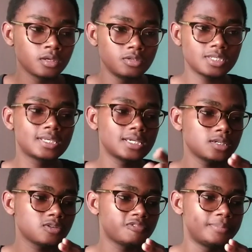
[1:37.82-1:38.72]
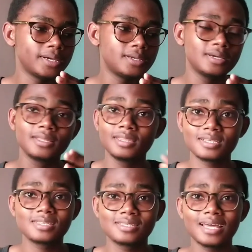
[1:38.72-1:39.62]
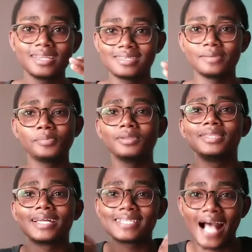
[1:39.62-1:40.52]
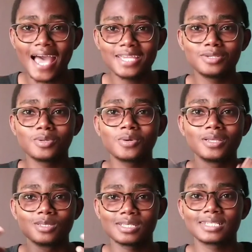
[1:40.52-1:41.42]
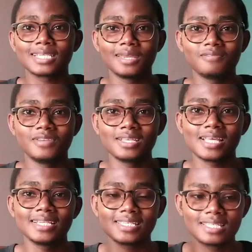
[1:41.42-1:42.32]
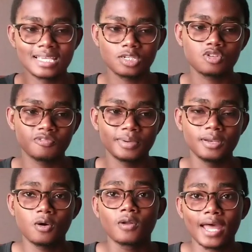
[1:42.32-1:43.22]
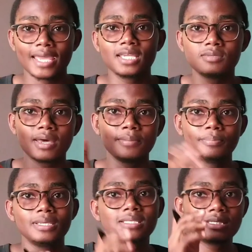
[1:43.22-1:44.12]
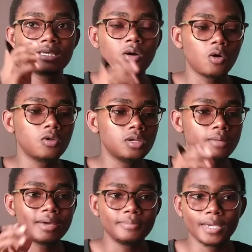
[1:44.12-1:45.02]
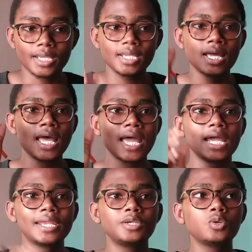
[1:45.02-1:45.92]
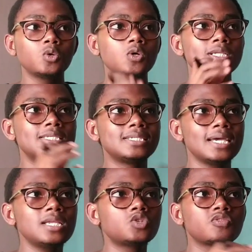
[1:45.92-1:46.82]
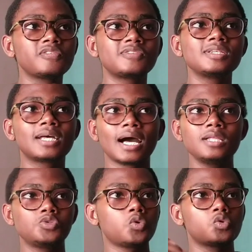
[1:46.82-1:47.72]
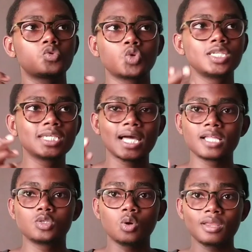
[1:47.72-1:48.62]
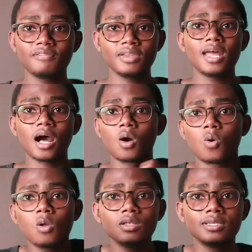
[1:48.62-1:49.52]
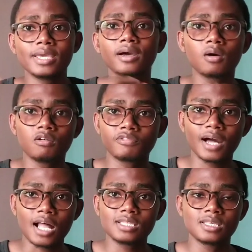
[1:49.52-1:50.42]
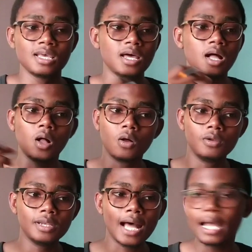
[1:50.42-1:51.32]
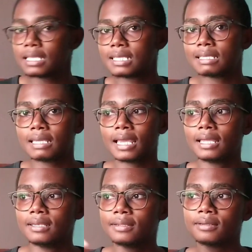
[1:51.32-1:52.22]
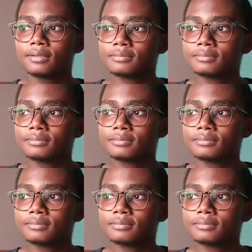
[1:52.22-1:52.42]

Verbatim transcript: Just get out of bed. This is an example that I do in such kind of days. I just get out of bed or I get my PC on my bed and I do 10 to 15 cards or 20 cards or even a whole deck of cards on Anki and